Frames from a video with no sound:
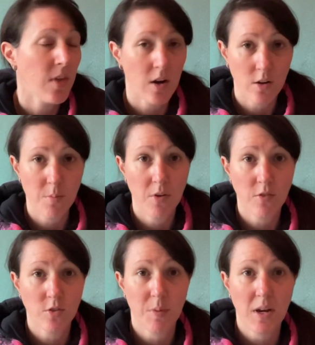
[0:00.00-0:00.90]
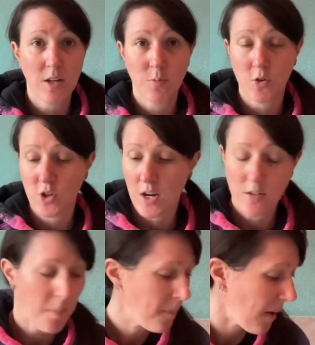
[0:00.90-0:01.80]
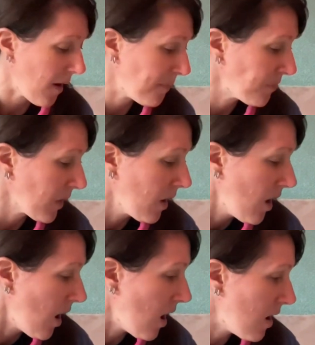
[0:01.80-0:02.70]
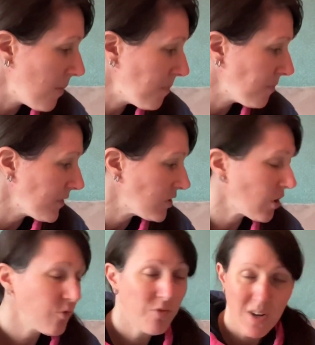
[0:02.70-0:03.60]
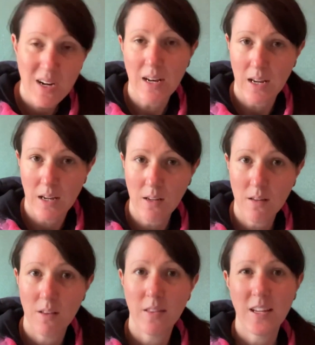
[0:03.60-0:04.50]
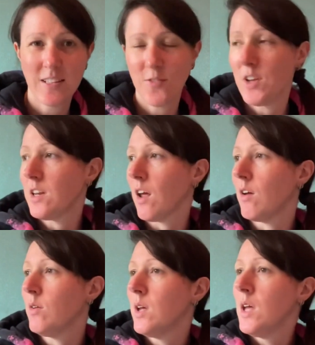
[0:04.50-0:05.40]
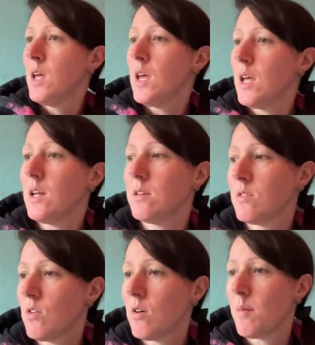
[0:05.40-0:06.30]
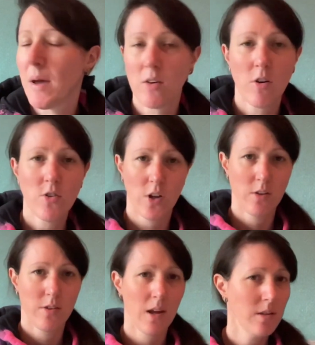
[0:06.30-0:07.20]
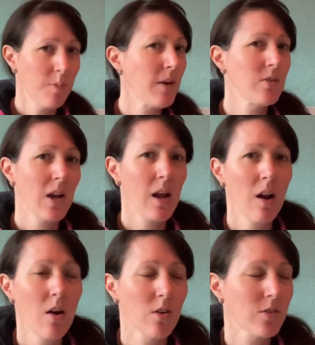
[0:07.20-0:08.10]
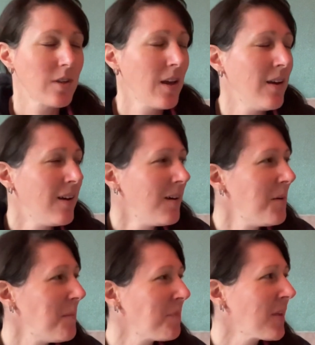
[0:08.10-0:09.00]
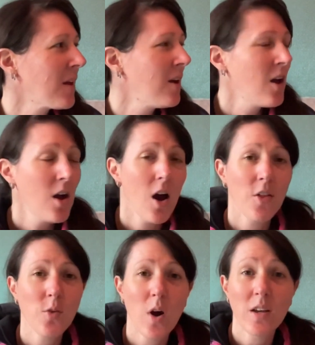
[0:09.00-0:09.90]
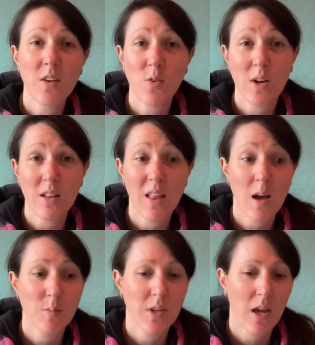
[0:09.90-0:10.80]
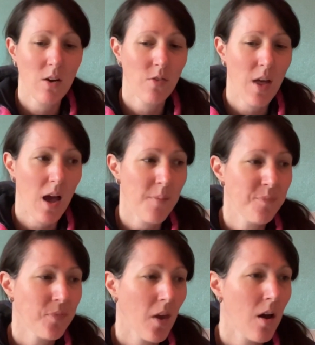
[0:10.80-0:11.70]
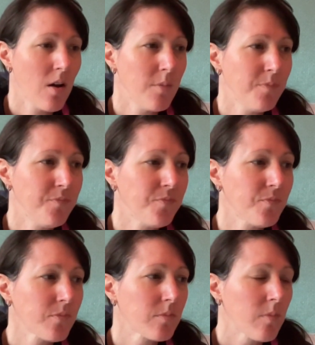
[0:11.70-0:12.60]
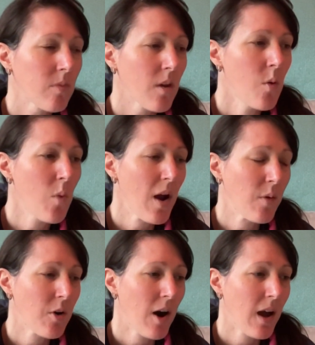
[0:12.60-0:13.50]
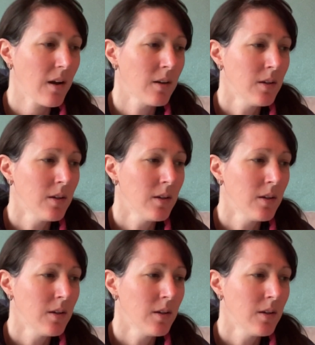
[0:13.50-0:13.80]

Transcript: I can move on to my next project. But so really, this video is not about crochet today. It's about stained glass. I thought I'd give you a little update on that and where we're at.